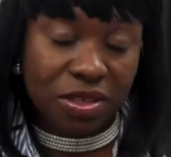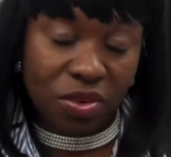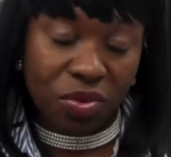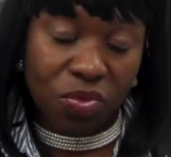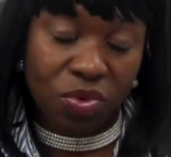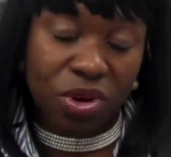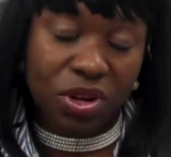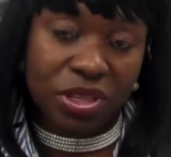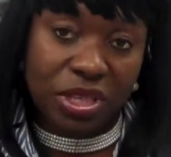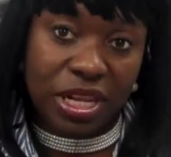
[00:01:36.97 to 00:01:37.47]
the
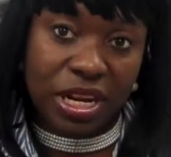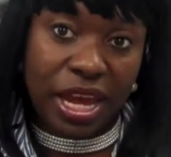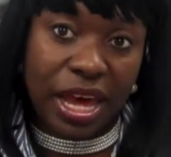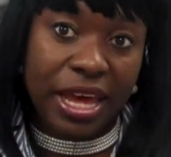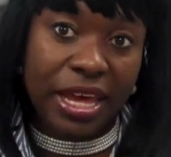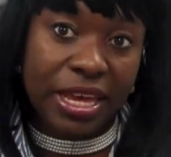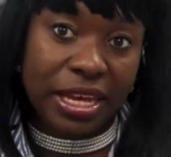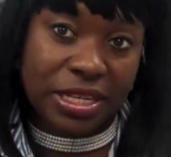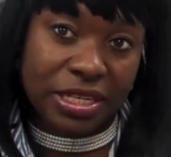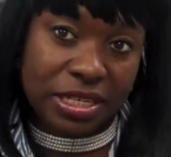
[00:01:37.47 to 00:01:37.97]
work that
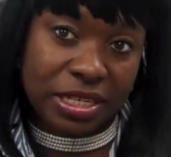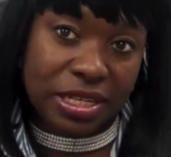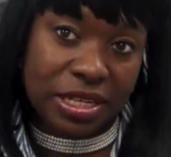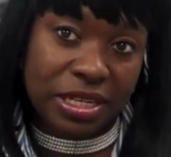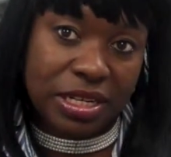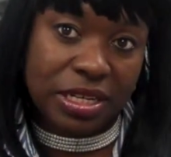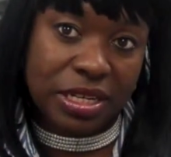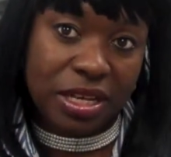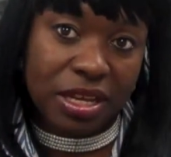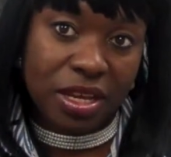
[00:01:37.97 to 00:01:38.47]
I had
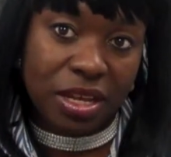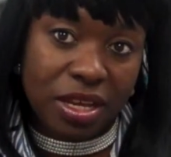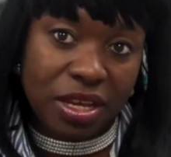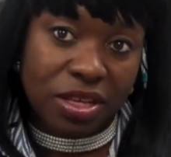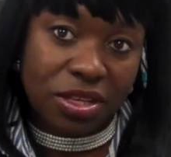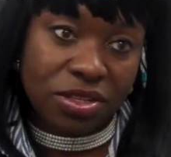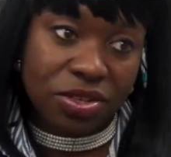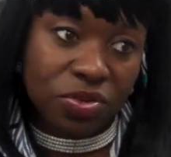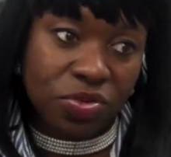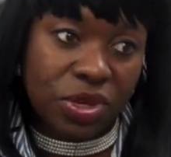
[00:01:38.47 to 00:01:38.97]
did.
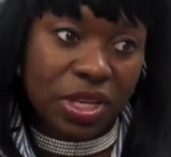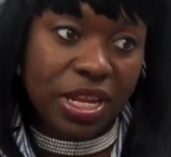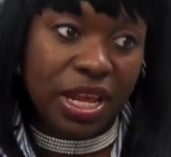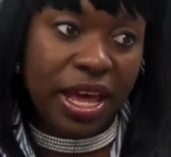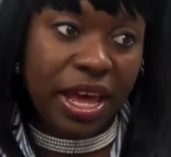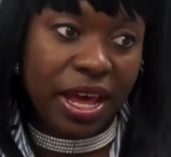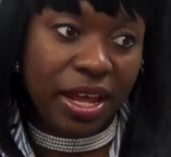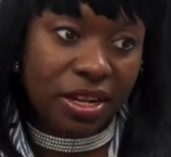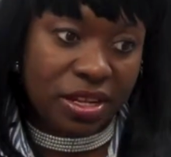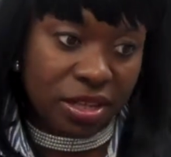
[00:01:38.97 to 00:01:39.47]
So we'd
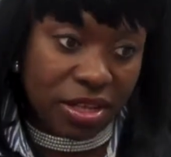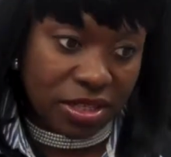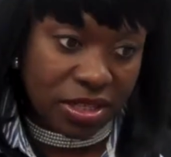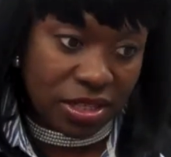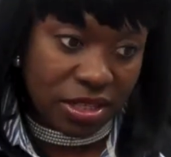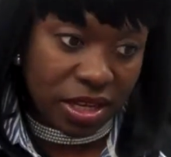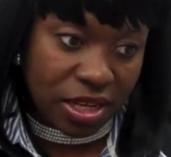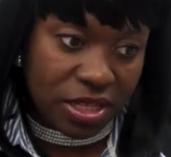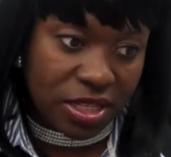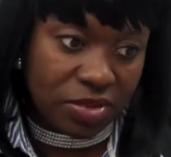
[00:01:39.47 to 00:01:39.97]
had
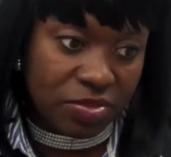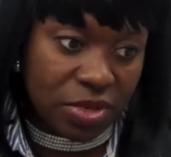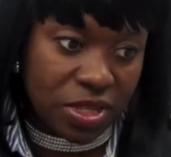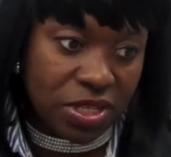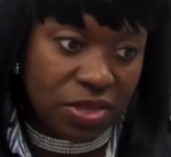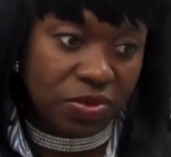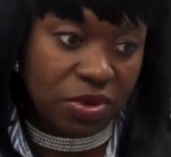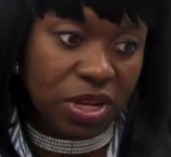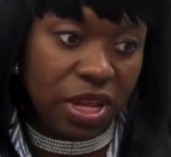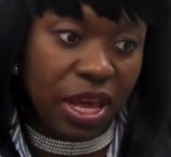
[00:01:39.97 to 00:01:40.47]

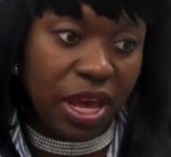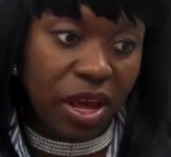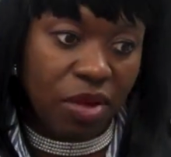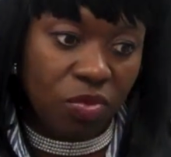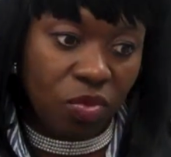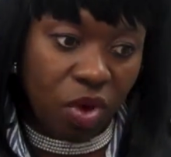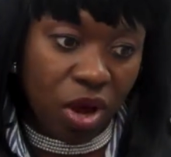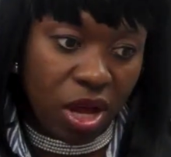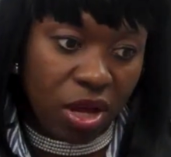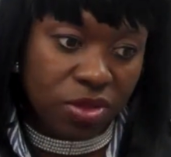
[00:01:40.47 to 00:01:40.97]
assessments, we'd had
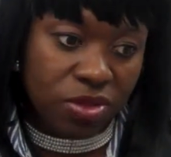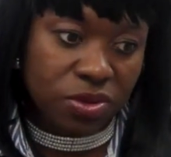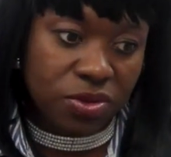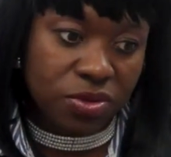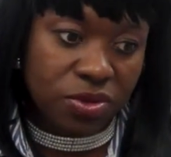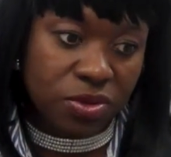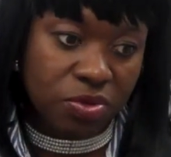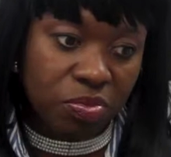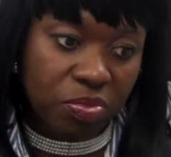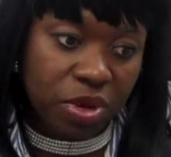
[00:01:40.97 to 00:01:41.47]

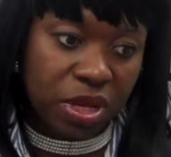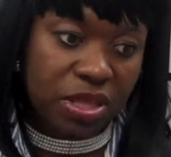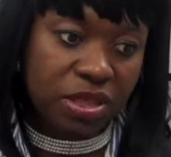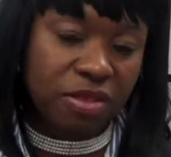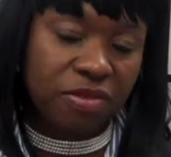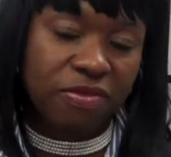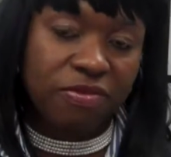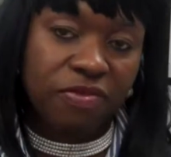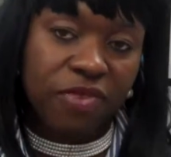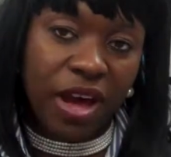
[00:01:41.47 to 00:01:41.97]
walkthroughs,
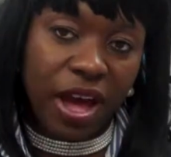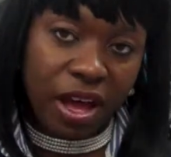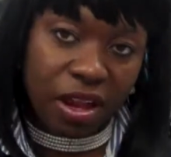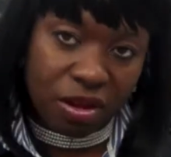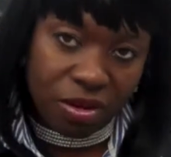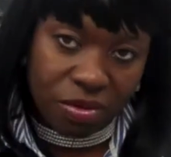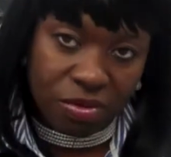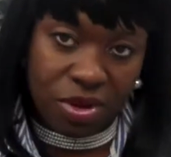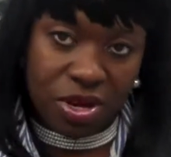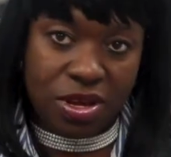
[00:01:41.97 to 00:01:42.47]
but the
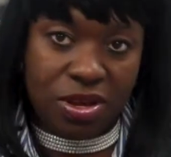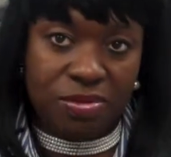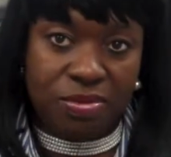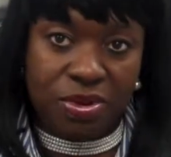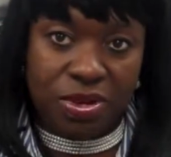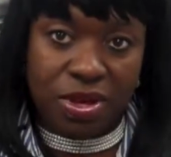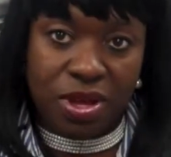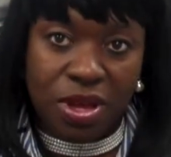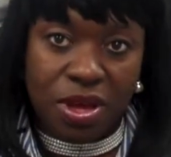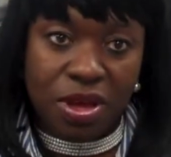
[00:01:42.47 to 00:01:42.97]
follow-up
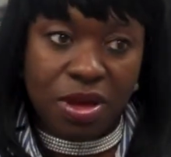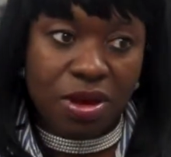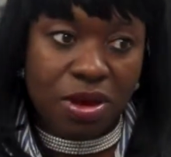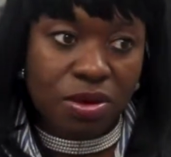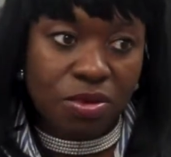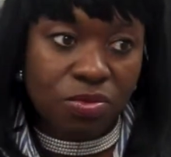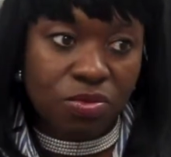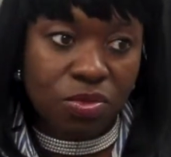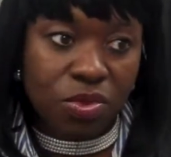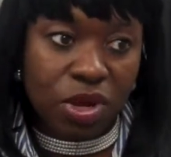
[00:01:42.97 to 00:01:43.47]

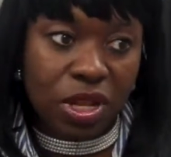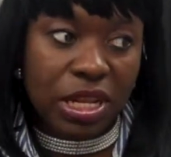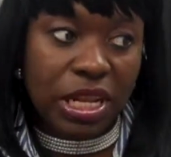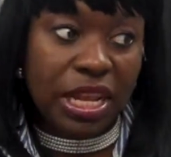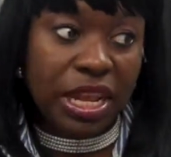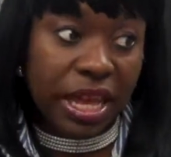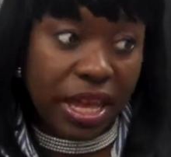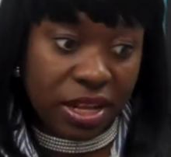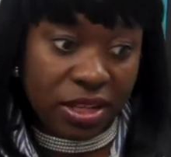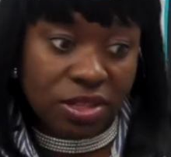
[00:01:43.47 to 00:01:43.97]

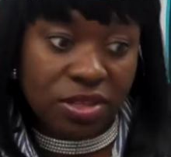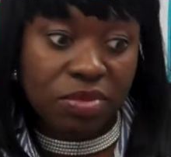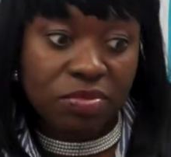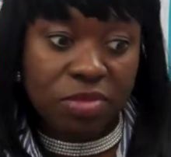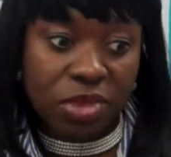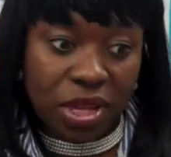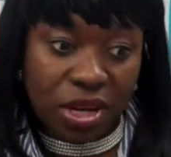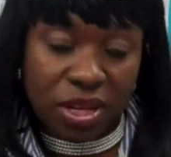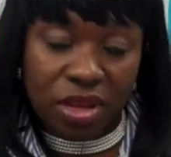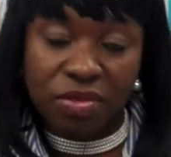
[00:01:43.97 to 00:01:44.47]
led to
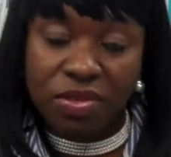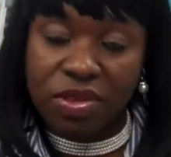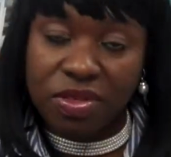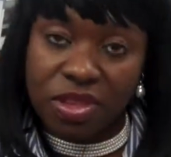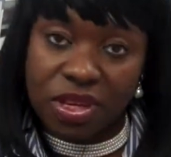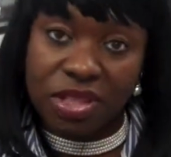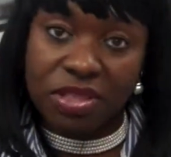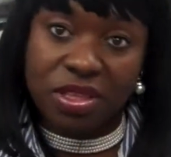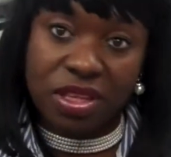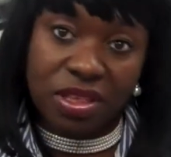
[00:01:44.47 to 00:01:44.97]
many of the
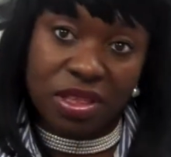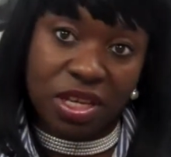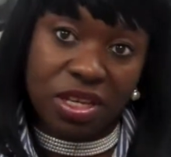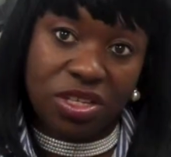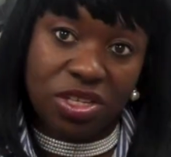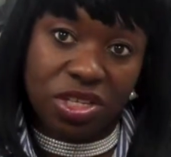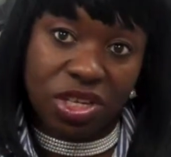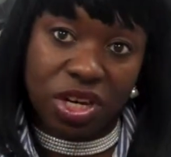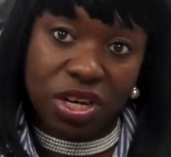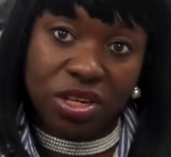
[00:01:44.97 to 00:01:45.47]
things that
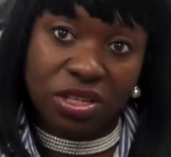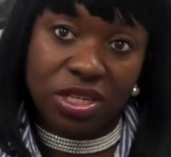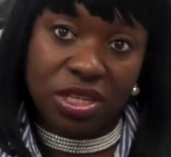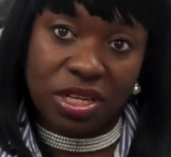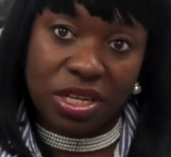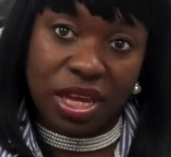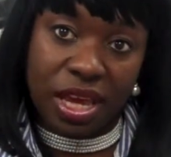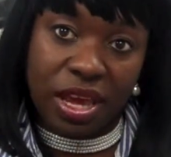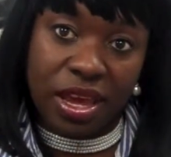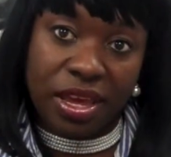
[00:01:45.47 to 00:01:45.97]
they shared
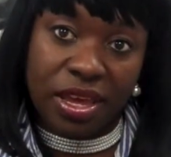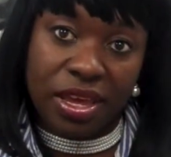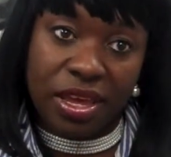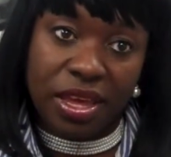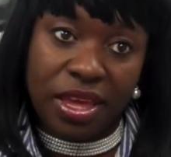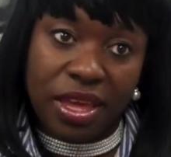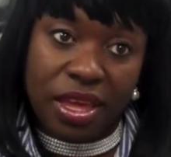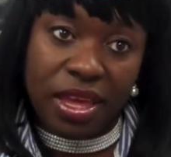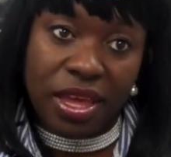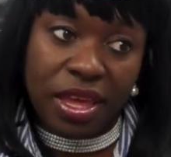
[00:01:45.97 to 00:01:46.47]
today.
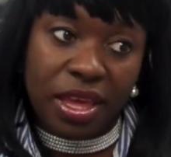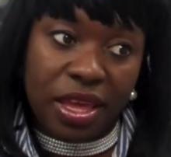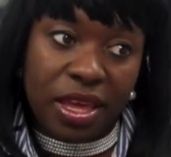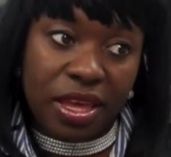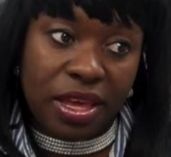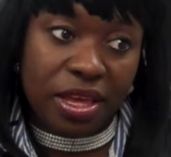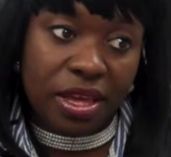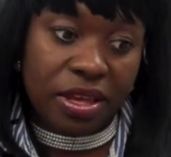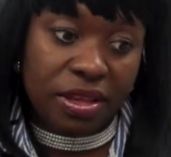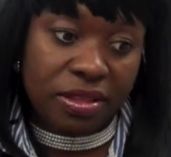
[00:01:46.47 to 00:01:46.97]

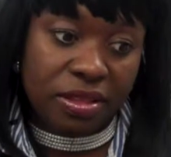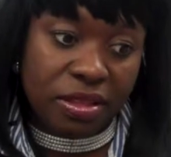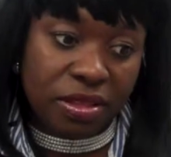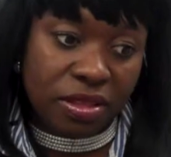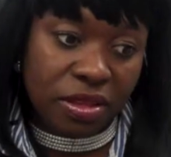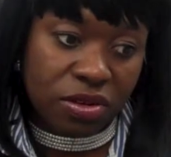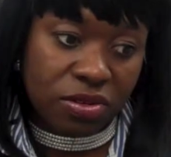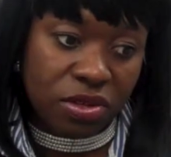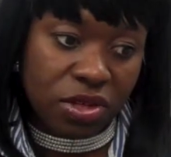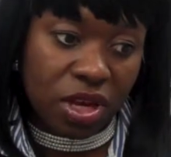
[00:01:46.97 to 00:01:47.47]
And
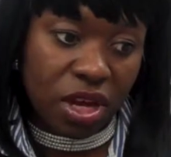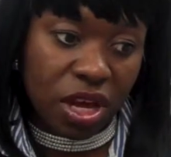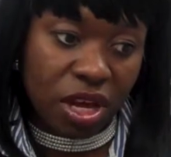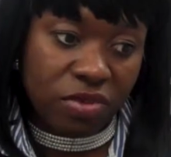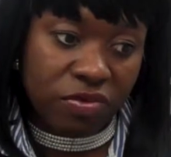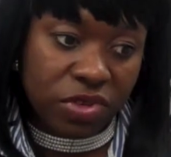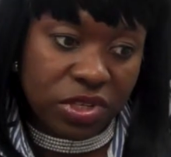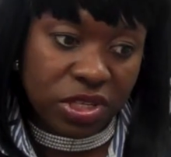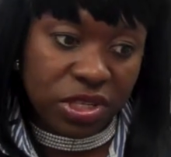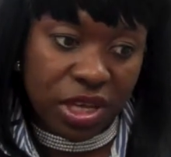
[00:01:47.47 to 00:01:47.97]
those
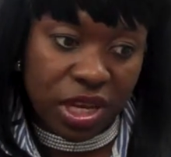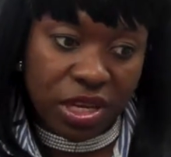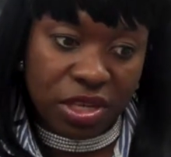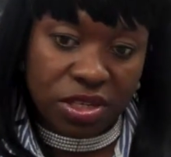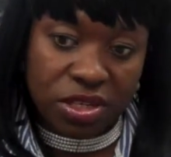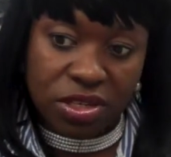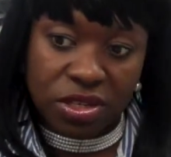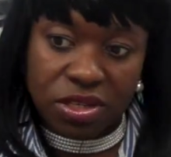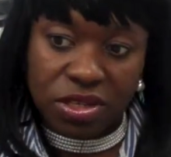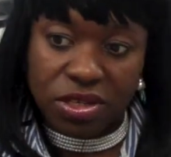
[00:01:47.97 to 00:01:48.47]

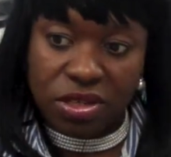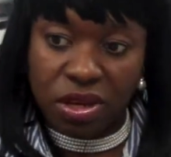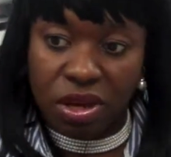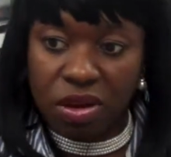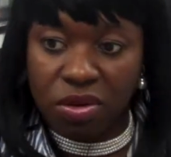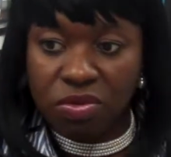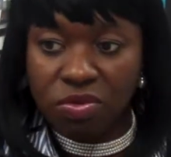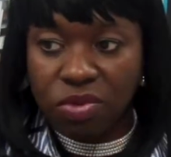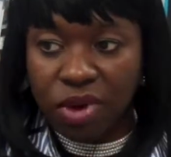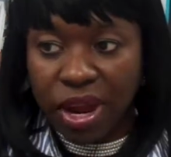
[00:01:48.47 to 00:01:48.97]
conversations
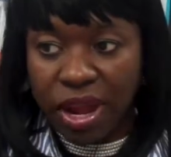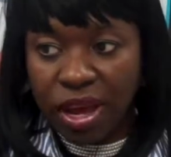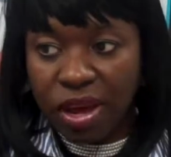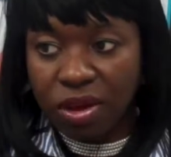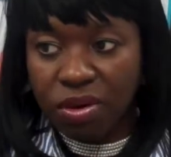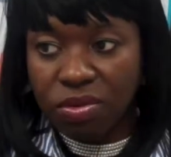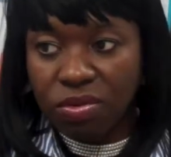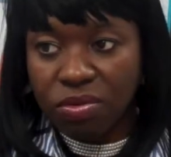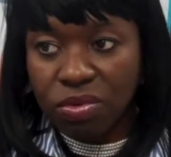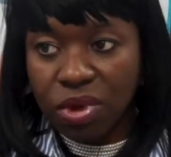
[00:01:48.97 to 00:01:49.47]

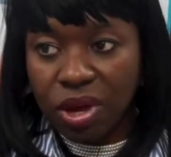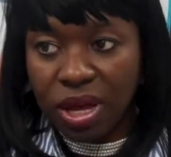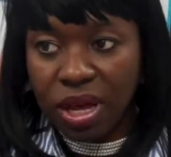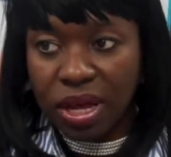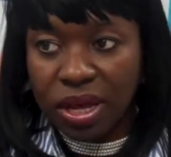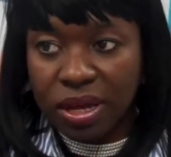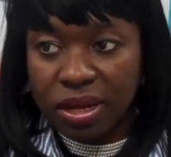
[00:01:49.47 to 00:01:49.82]
around